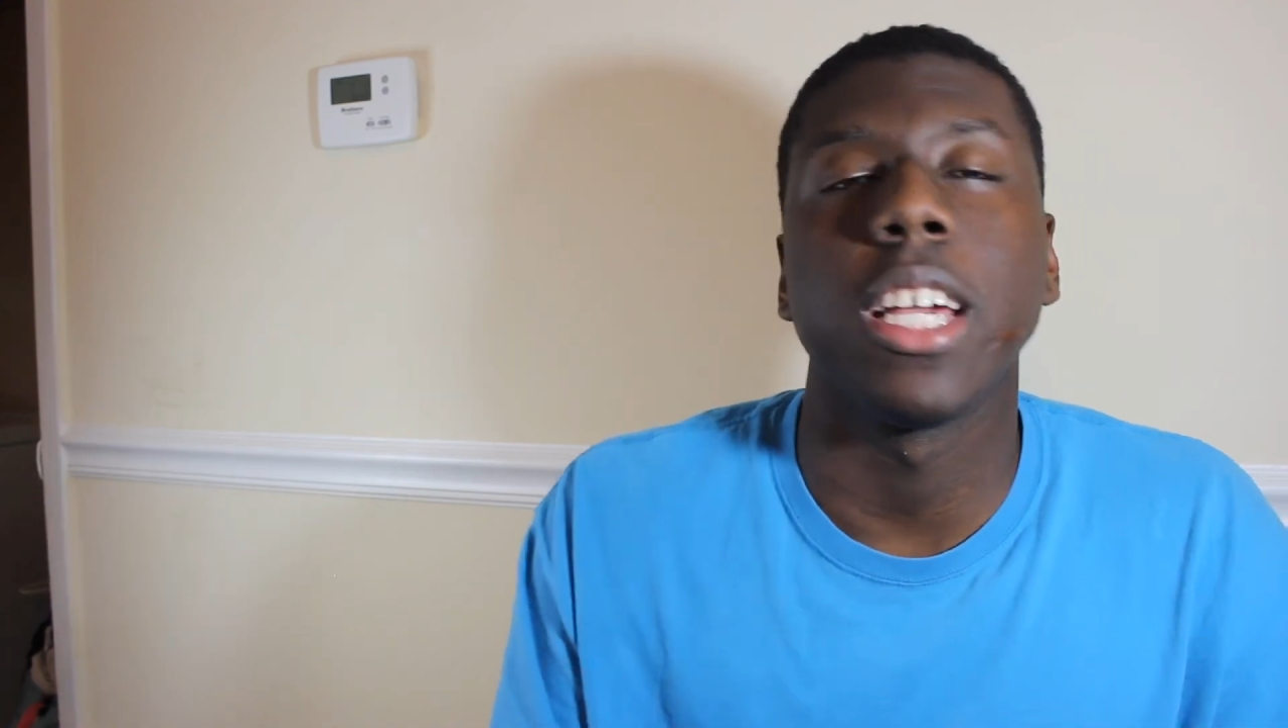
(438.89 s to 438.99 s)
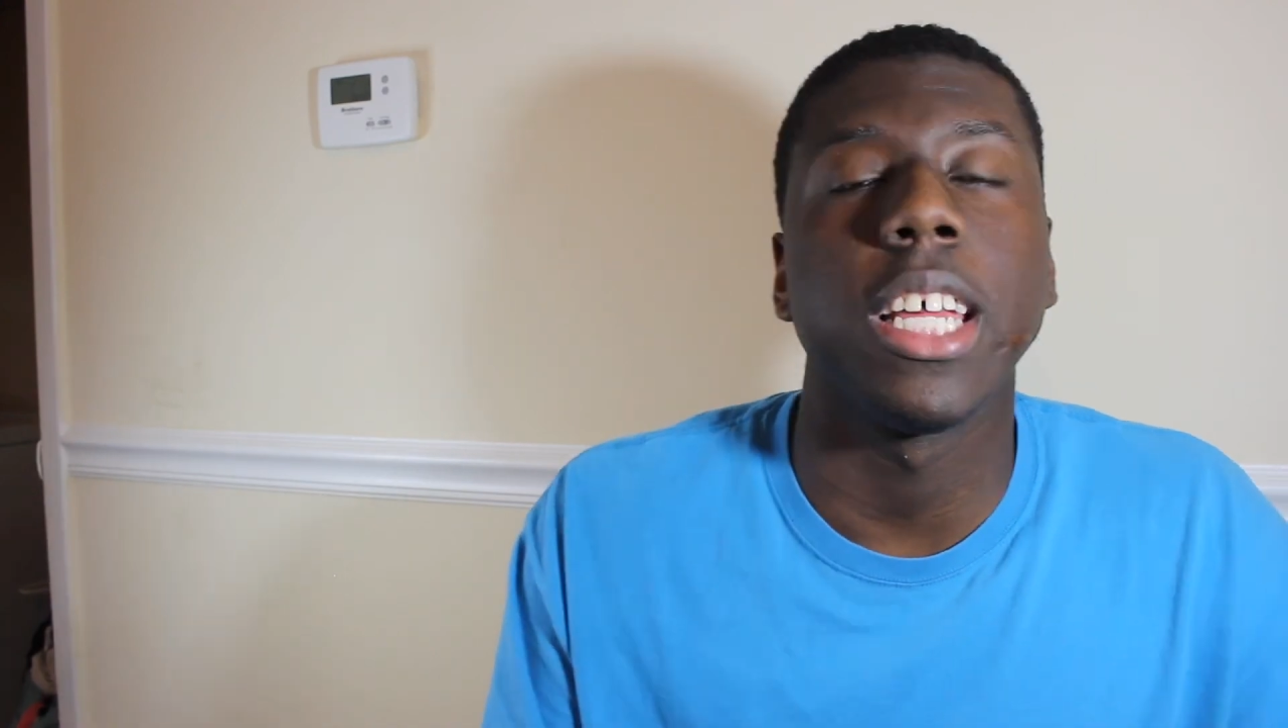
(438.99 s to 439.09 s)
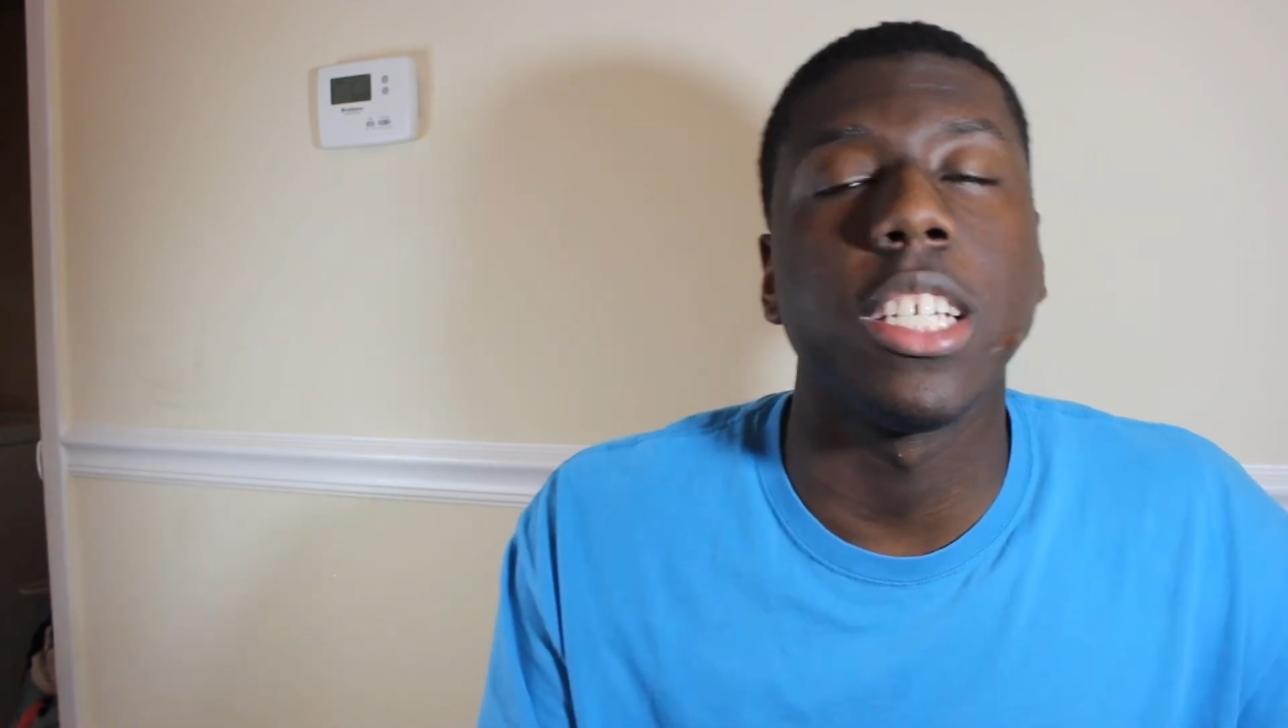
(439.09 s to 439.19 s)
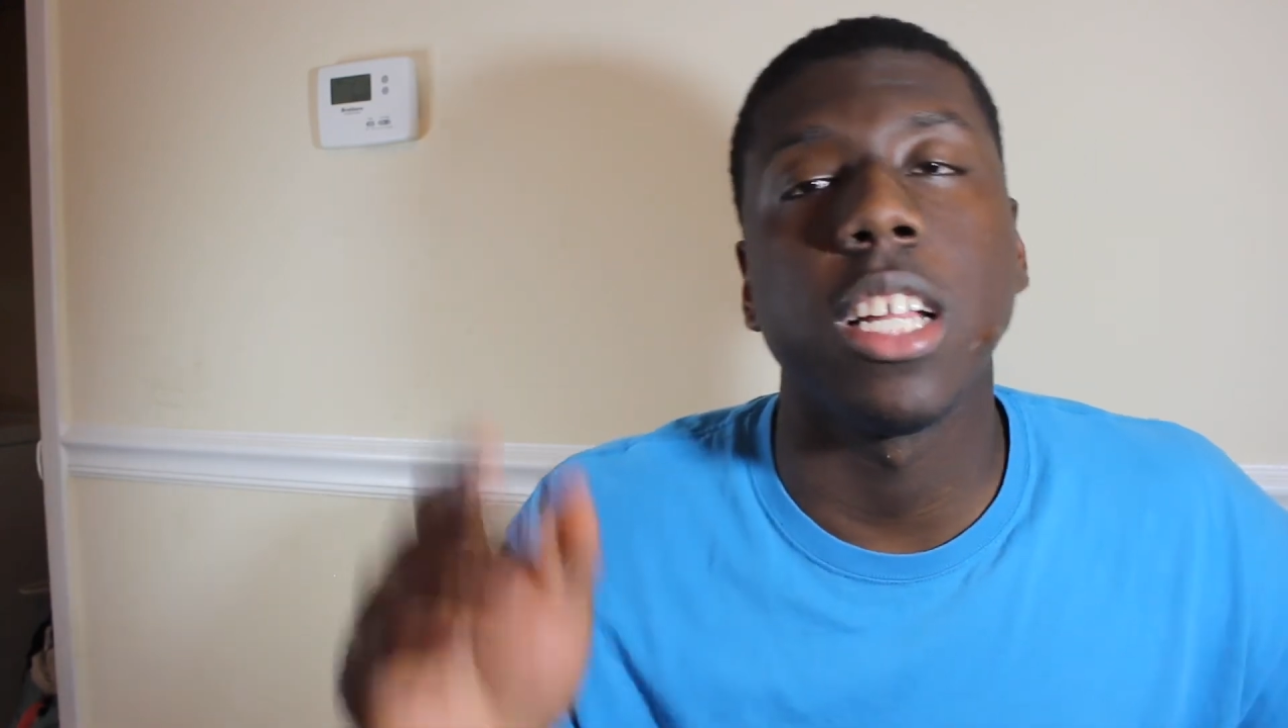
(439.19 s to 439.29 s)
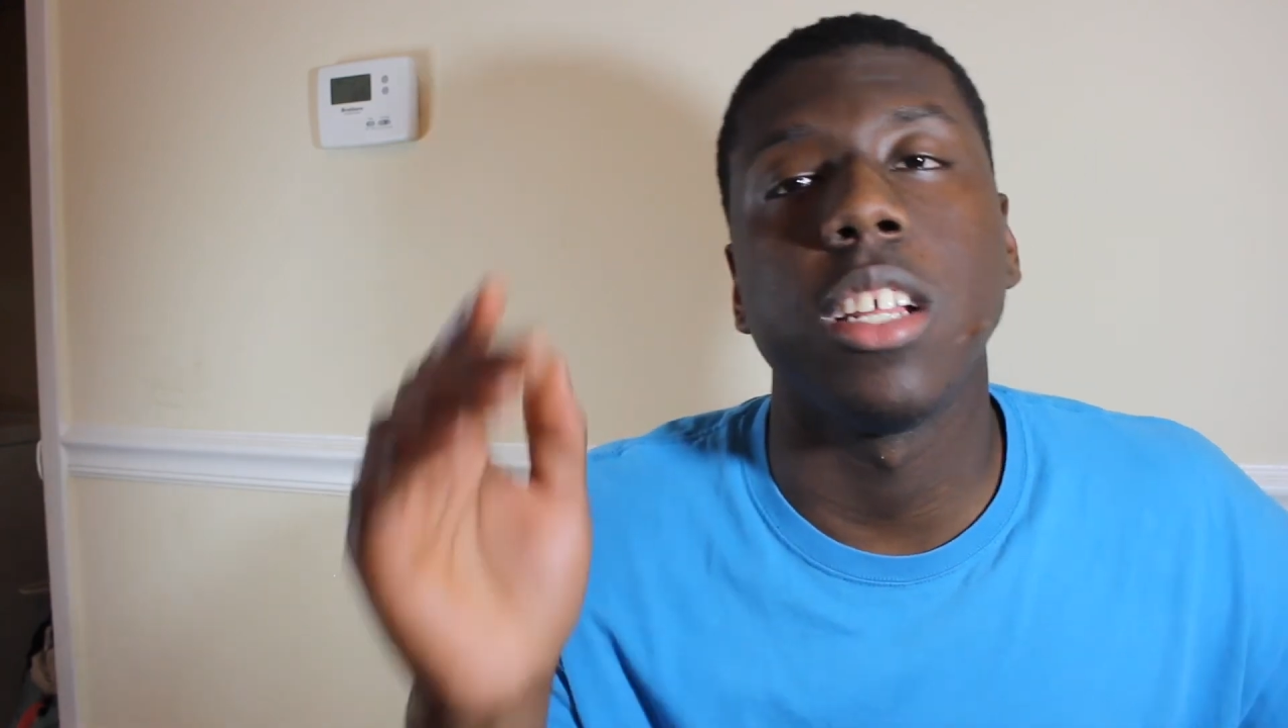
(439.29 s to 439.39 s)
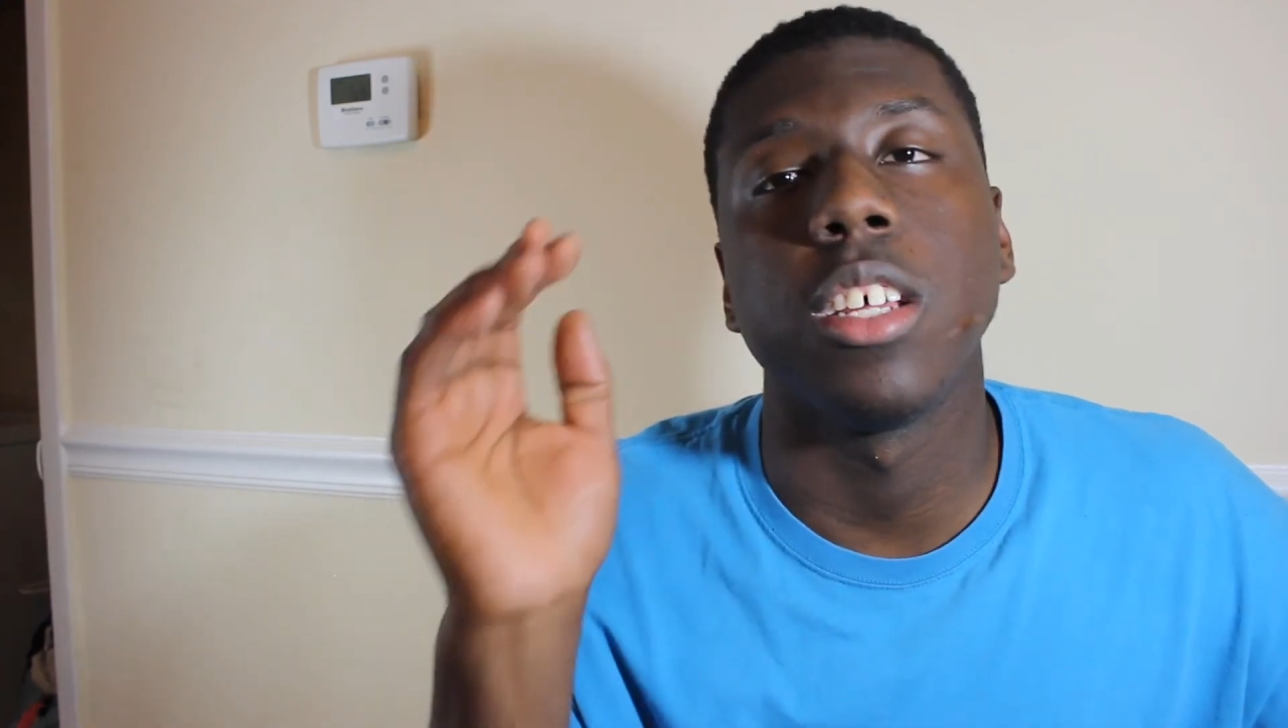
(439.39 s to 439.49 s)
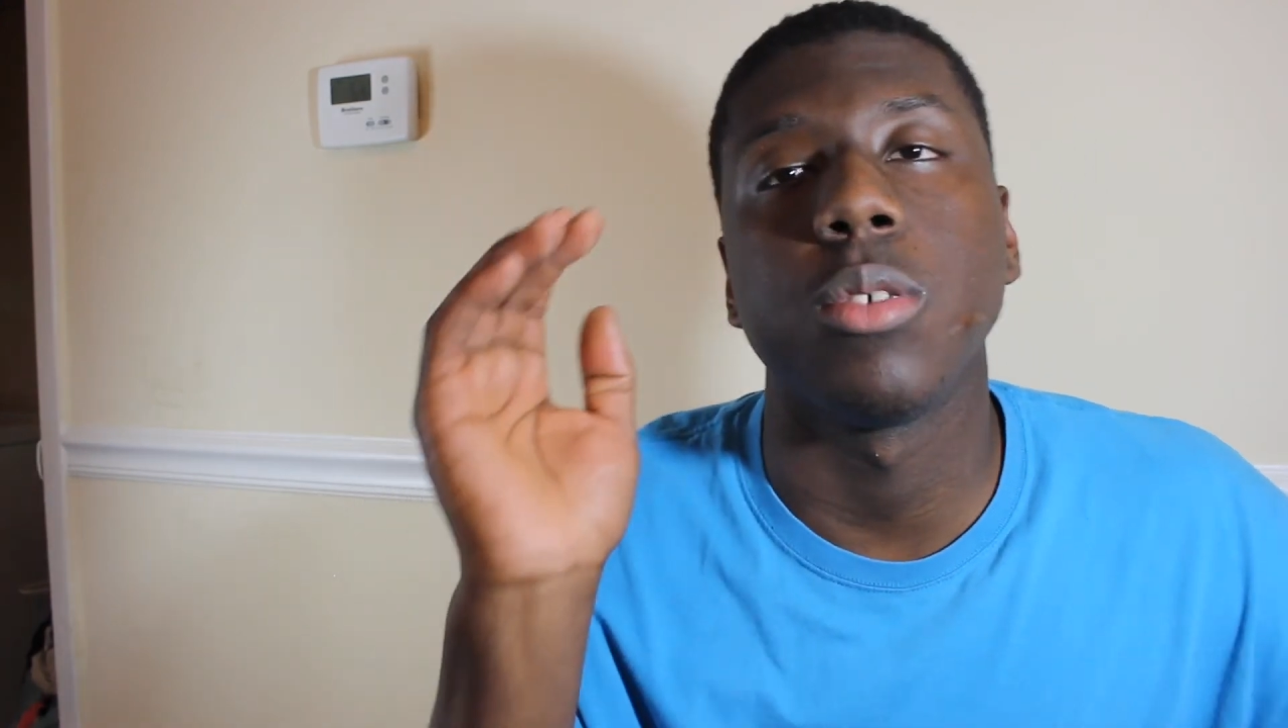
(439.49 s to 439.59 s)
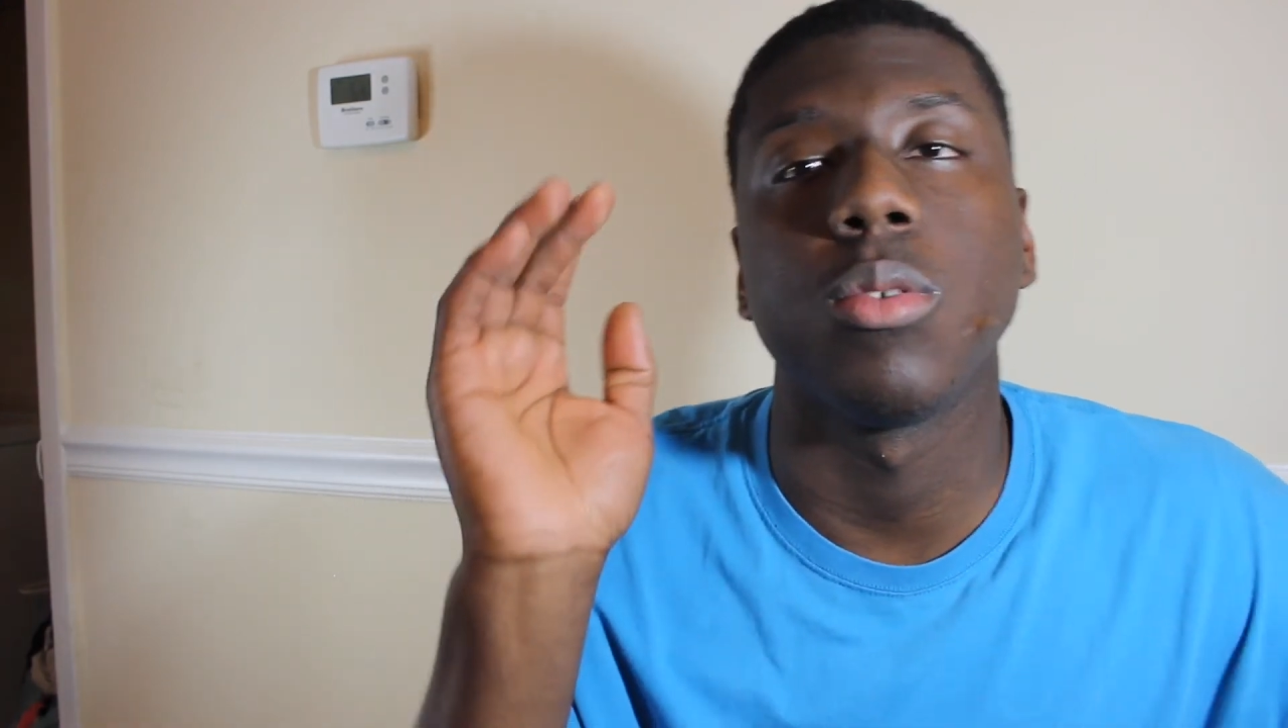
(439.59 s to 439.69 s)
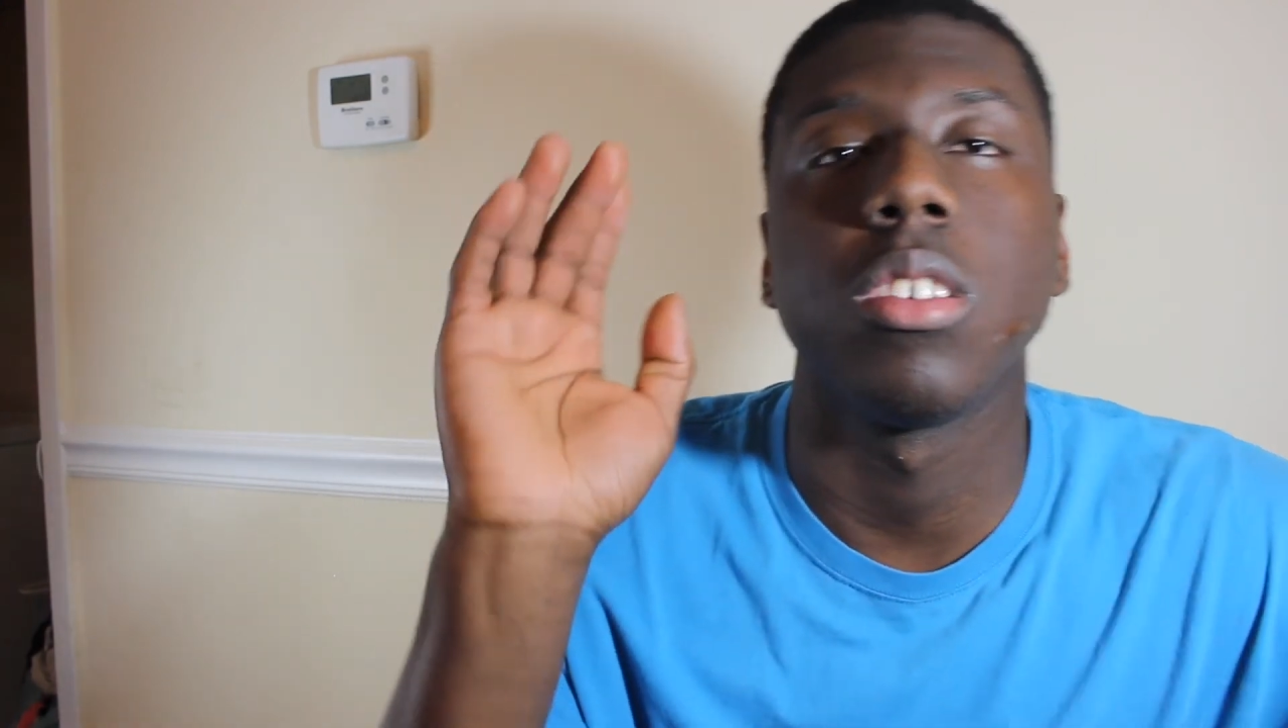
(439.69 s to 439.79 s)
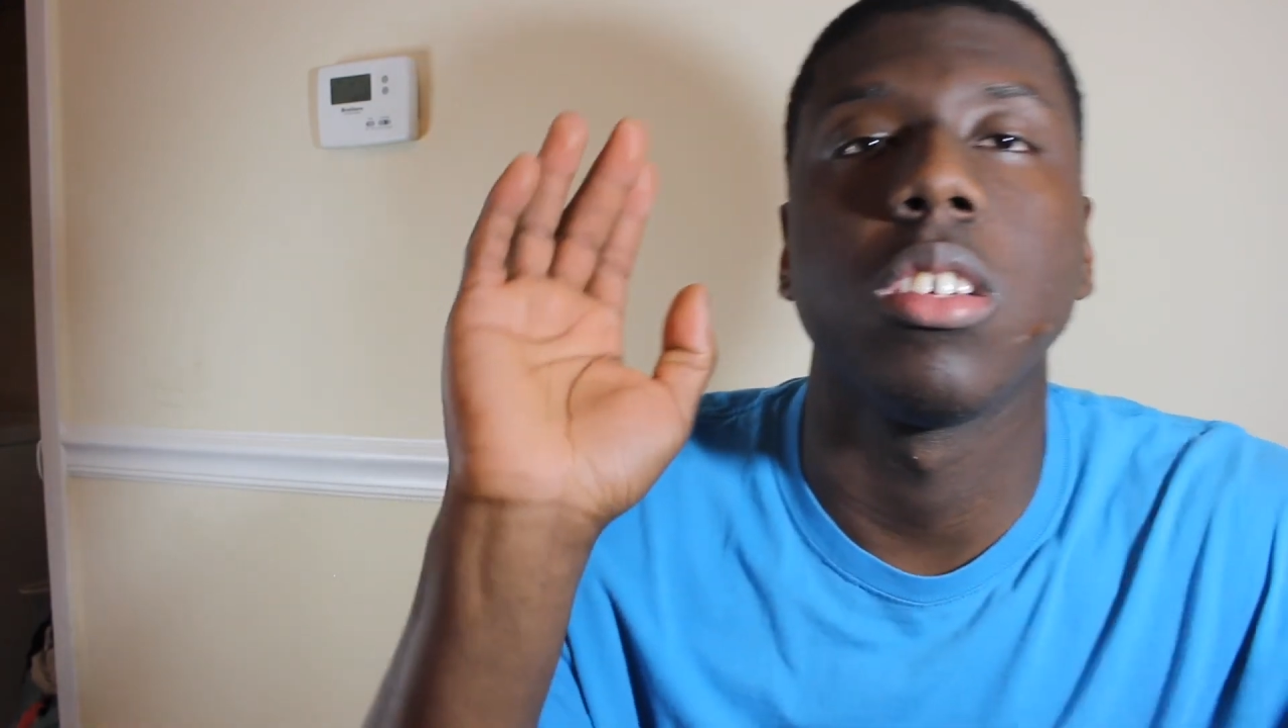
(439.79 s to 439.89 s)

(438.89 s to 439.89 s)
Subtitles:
catch y'all next one.